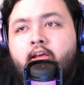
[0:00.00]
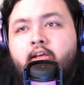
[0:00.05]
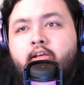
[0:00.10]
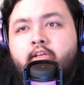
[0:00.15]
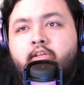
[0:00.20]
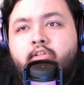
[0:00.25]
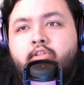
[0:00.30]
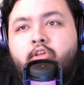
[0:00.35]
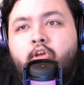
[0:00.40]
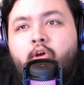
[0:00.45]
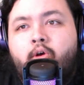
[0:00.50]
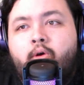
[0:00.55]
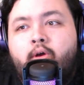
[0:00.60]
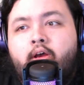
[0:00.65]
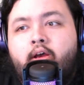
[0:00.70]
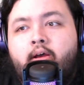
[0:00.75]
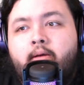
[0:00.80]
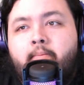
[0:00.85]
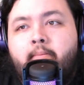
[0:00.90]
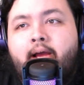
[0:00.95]
So
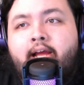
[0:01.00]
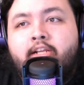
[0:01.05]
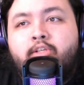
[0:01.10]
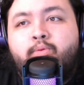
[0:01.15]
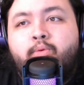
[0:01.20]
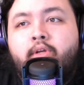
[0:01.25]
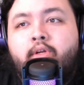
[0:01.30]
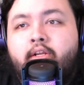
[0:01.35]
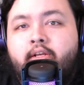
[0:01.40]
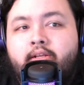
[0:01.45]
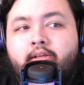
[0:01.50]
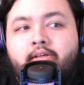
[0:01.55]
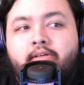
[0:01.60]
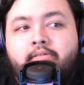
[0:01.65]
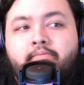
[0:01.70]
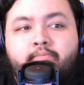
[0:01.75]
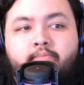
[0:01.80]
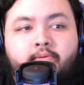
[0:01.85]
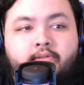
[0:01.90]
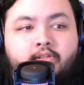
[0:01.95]
I just wanted to
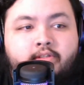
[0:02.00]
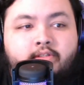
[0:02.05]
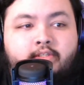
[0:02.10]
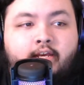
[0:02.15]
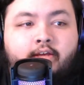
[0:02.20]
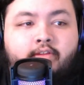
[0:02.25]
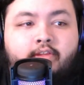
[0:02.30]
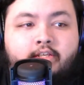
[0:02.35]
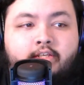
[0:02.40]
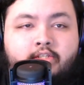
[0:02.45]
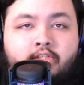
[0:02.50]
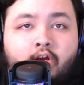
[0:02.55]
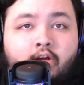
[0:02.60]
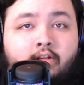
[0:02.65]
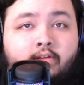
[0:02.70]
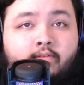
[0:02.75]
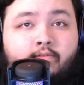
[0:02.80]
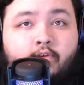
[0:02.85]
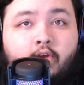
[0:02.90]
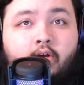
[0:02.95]
tell this to all
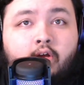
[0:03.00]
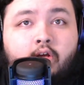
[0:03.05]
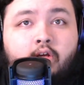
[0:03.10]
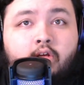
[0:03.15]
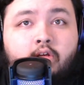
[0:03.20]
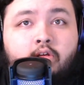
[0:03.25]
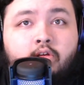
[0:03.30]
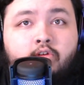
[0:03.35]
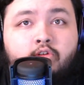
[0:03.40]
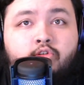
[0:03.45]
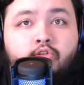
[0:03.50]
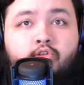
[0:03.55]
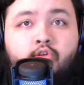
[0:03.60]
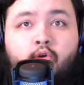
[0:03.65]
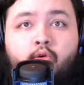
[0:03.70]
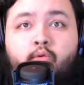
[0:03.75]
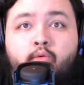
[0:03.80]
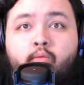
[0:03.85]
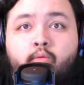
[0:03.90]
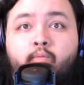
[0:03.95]
of y'all.
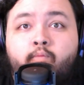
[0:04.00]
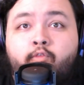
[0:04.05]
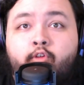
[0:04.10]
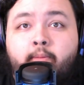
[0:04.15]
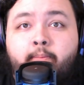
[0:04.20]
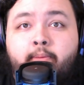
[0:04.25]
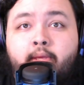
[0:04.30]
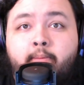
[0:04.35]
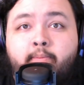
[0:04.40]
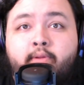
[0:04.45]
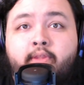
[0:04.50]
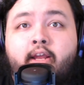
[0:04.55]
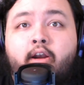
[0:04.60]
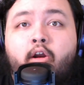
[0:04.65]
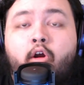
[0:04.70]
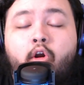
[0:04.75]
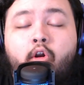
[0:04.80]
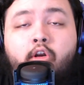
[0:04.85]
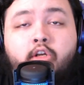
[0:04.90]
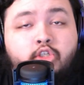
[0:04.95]
So for the people that
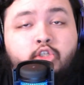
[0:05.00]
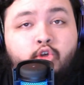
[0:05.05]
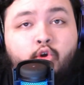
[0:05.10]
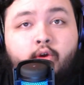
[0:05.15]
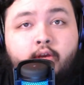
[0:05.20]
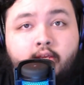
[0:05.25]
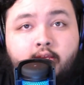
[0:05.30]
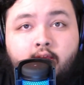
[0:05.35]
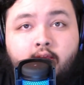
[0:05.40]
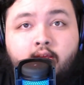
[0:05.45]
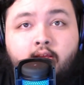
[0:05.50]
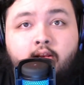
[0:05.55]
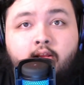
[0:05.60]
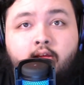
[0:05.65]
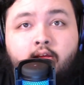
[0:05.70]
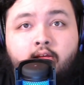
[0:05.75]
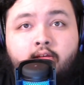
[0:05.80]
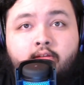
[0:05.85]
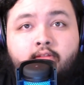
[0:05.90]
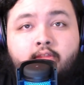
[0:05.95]
are enjoying it,
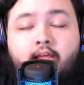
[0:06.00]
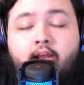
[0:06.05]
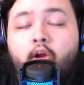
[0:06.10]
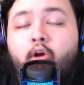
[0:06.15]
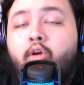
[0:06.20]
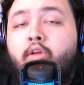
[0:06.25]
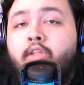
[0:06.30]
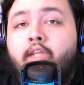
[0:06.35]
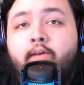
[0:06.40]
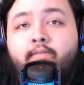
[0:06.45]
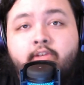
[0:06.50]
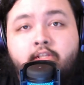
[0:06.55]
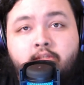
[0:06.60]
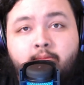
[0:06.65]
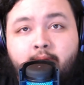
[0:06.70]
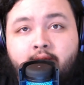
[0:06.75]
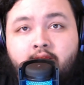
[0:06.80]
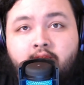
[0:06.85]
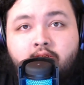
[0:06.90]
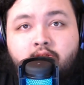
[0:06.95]
that are loving to
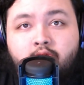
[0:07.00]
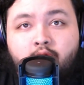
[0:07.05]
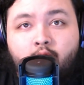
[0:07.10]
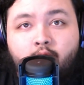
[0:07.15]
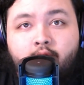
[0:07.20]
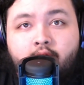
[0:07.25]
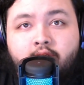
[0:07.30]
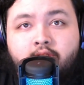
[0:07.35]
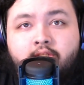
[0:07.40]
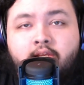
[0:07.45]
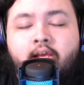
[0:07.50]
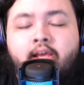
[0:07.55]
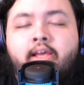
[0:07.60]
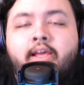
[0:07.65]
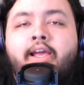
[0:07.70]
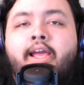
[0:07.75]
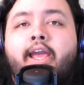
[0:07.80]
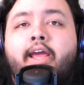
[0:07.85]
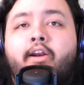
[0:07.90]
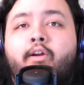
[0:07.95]
make these stories
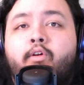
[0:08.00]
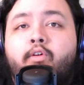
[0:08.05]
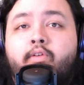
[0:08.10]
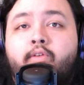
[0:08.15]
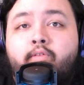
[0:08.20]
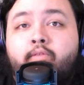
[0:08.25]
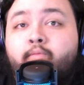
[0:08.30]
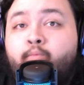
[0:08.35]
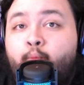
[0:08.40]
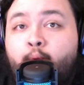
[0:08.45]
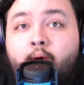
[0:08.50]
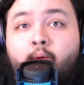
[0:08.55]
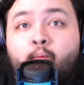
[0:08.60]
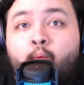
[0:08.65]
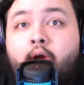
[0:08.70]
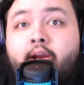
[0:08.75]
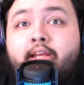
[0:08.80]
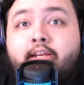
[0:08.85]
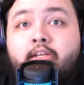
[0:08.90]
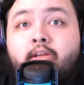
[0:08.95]
and are
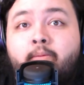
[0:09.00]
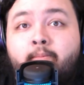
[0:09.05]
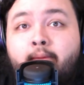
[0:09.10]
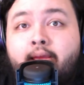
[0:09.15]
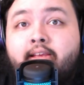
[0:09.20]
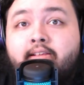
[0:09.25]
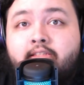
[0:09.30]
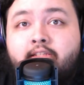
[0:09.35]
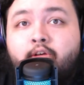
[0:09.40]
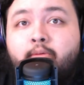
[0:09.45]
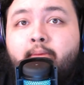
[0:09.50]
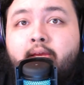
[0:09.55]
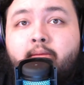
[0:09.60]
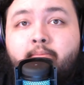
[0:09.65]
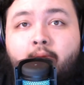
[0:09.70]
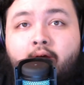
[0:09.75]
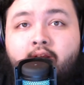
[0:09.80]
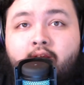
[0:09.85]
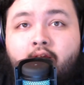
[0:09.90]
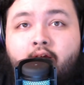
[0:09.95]
wanting to still make
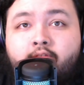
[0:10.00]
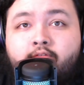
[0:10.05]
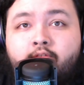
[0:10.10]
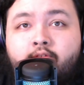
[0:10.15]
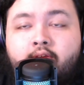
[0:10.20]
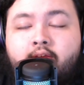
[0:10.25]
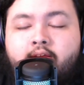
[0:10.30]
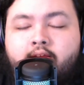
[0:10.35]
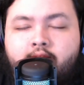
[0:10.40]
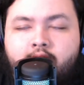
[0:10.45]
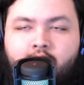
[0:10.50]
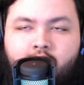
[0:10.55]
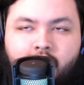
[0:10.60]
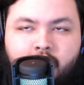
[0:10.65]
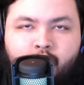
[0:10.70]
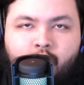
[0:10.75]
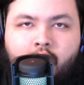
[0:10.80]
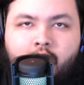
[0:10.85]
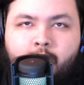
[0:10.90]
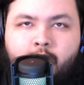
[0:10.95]
money off of it, that's
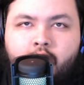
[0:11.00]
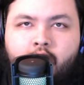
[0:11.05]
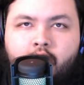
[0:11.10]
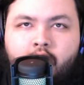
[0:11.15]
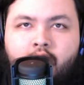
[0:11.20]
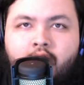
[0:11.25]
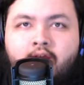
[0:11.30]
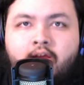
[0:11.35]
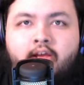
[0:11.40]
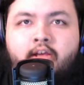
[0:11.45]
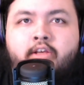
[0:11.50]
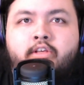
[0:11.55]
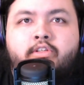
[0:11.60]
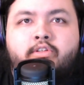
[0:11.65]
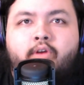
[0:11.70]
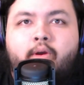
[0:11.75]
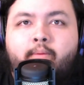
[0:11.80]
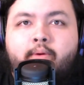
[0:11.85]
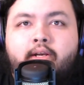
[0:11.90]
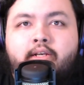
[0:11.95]
why I'm here. So
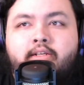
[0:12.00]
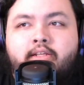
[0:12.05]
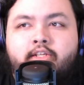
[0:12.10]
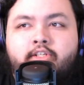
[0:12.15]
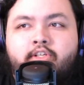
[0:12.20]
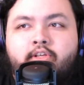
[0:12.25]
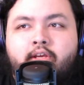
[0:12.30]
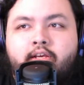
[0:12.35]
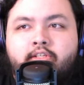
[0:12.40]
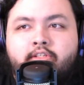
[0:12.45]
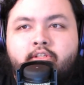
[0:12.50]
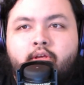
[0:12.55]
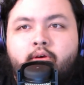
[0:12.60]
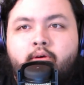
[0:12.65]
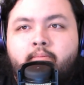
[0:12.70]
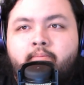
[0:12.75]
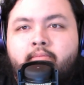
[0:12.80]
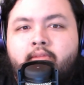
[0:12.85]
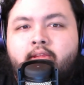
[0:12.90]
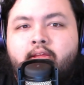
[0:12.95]
I wanted to let you guys know.
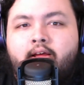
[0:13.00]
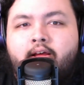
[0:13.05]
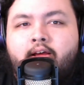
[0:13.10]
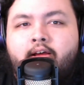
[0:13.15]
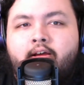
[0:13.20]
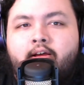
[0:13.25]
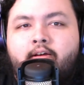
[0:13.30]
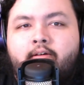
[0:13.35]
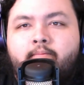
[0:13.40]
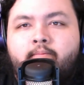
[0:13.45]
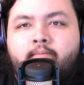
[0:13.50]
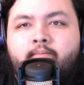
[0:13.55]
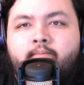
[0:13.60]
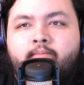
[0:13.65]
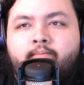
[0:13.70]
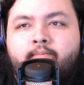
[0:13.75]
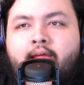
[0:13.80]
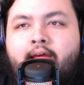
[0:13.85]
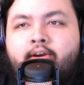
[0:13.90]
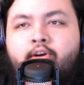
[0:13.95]
I
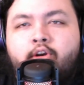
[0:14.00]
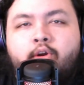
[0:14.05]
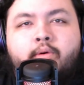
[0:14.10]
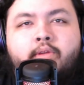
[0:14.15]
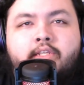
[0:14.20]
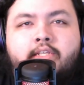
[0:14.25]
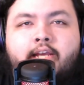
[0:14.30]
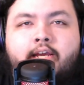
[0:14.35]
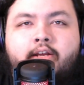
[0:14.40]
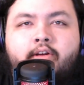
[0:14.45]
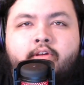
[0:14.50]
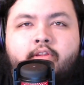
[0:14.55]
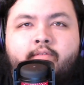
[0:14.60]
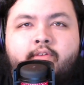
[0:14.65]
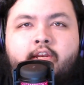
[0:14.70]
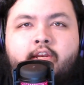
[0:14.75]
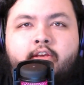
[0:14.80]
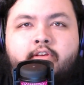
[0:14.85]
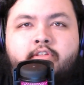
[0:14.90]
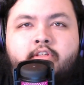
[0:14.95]
don't know what the title of the
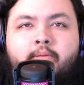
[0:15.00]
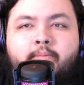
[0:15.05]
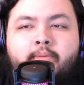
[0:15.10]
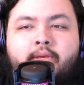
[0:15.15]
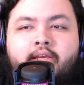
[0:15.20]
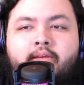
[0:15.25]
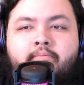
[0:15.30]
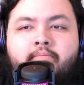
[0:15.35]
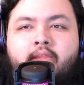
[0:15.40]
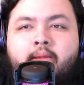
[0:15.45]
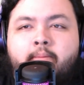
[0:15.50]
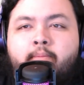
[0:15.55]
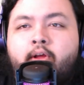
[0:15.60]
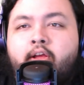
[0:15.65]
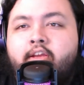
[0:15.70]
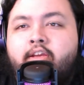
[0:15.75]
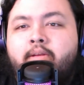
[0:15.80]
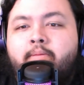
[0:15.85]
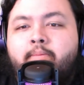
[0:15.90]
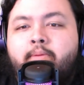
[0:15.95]
video is going to be. Probably
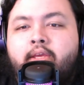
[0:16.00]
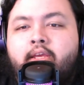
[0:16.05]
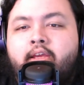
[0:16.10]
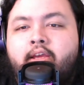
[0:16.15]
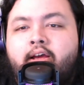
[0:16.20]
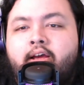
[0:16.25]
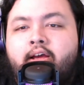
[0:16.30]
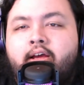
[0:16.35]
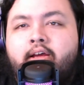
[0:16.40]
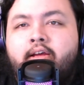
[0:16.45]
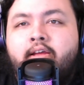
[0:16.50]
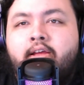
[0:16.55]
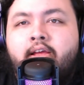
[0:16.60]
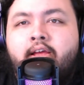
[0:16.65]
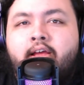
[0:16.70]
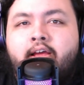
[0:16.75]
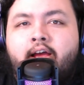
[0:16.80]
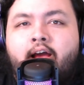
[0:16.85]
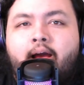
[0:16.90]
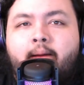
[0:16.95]
going to be
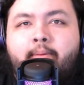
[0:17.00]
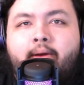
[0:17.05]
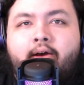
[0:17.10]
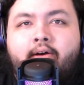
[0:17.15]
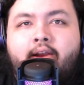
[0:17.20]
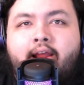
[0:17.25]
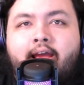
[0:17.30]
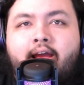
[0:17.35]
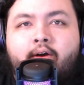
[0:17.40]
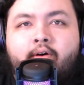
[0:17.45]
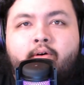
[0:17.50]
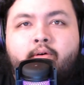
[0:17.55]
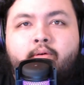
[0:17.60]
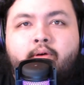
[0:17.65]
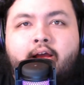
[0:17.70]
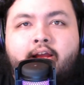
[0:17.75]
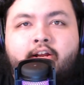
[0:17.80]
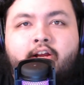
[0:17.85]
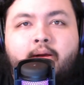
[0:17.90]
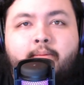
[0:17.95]
about how
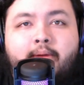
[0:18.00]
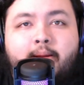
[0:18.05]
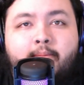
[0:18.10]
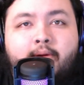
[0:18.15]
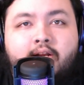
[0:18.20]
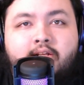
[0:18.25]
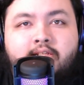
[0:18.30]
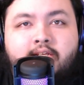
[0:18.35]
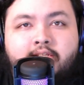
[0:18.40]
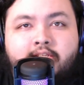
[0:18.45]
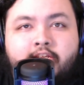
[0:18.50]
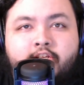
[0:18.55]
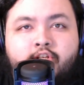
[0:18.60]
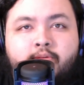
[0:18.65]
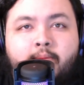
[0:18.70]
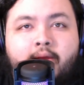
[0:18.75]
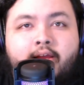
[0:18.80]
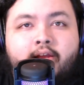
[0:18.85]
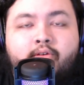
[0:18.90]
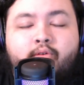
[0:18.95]
I got my monetization
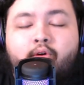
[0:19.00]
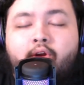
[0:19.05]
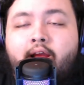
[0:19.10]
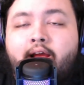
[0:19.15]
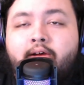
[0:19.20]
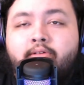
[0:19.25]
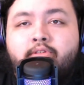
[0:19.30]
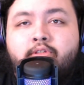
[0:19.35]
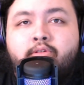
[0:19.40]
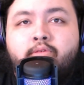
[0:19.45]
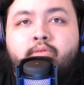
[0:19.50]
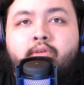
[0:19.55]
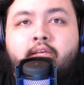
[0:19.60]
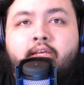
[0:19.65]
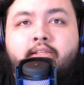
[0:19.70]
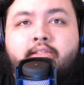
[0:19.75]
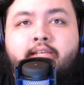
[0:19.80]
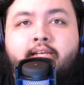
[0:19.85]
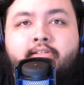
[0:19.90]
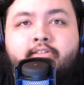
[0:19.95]
back, or how to
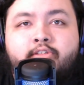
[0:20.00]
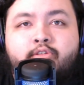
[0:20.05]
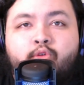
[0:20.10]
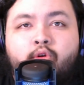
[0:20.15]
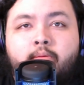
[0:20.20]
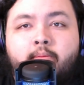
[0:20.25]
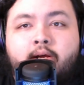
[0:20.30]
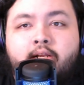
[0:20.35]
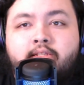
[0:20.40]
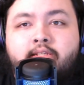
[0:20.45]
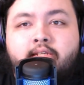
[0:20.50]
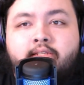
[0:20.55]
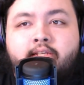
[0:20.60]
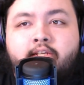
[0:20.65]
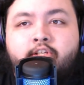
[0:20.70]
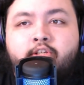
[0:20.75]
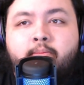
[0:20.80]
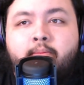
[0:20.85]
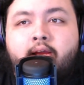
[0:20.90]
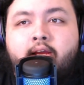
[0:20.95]
get texting story
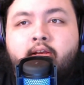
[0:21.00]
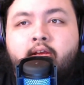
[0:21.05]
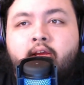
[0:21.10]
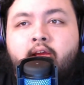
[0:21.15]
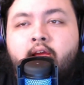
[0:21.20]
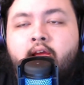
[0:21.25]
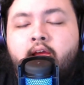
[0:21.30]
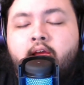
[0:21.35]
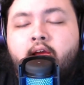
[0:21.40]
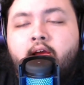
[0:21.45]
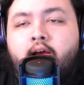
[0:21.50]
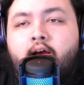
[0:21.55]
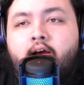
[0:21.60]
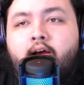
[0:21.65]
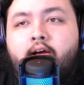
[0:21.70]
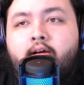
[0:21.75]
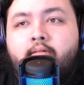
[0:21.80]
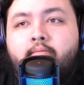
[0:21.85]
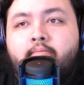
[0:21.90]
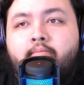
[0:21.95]
monetization back.
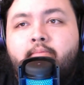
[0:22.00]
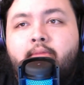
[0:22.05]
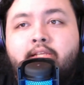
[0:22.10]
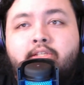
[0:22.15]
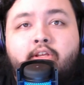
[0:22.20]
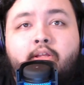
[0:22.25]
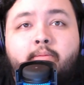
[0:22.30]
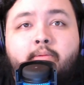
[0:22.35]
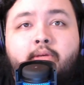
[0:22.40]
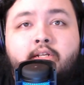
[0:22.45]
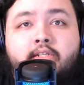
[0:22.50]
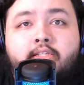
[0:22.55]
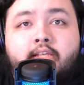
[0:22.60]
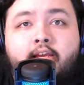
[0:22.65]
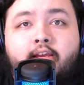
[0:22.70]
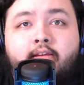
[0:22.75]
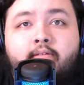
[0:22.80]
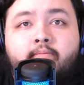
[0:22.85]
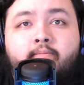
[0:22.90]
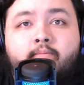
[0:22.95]
That's all I'm going to say.